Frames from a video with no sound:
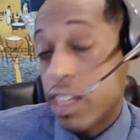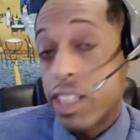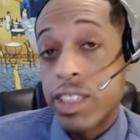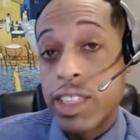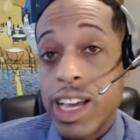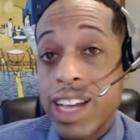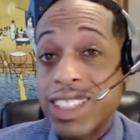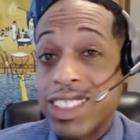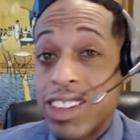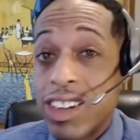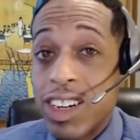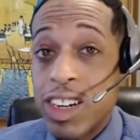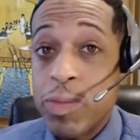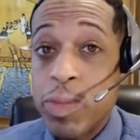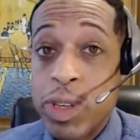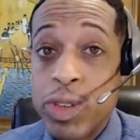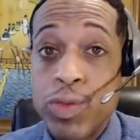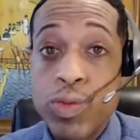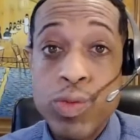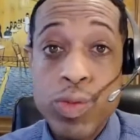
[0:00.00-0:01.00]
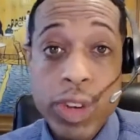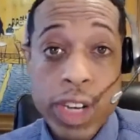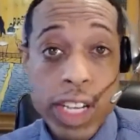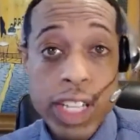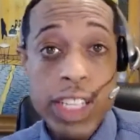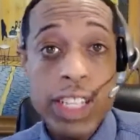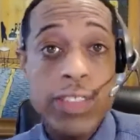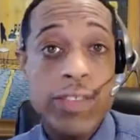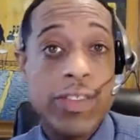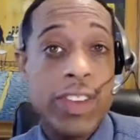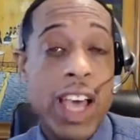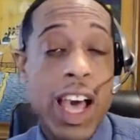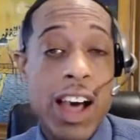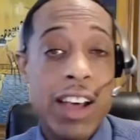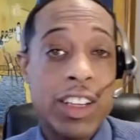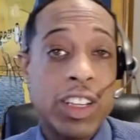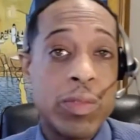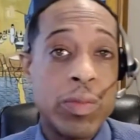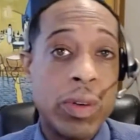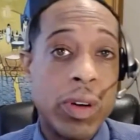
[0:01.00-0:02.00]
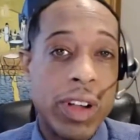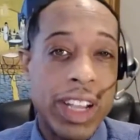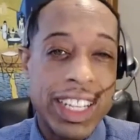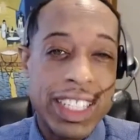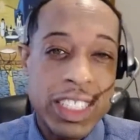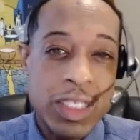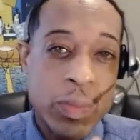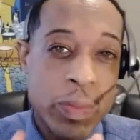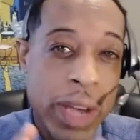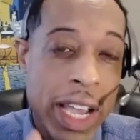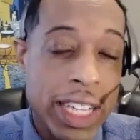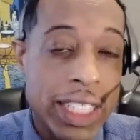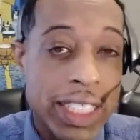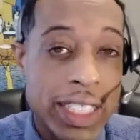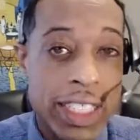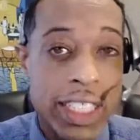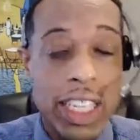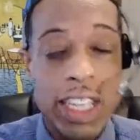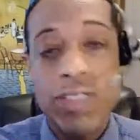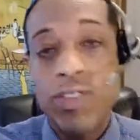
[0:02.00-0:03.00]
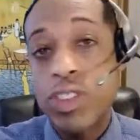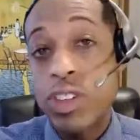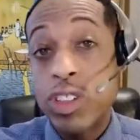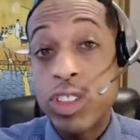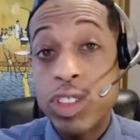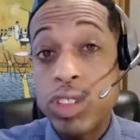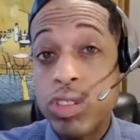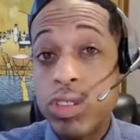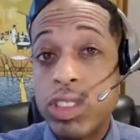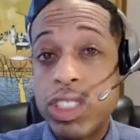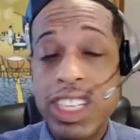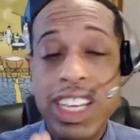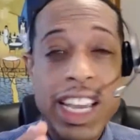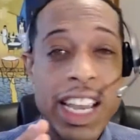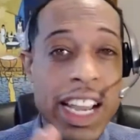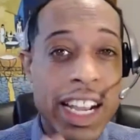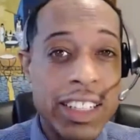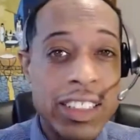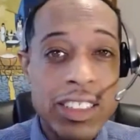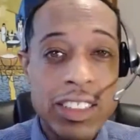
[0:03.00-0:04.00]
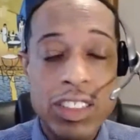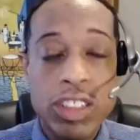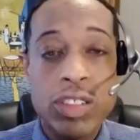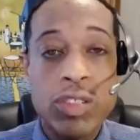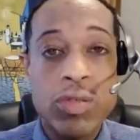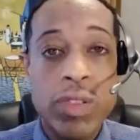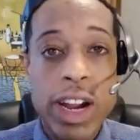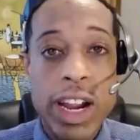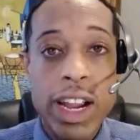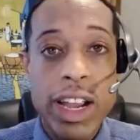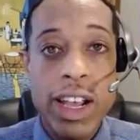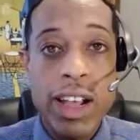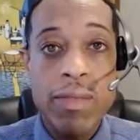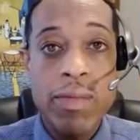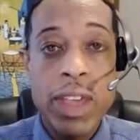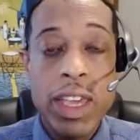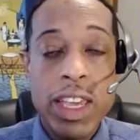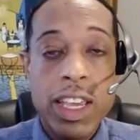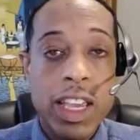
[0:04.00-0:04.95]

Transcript: That's going to be really valuable, especially if you're using Instagram,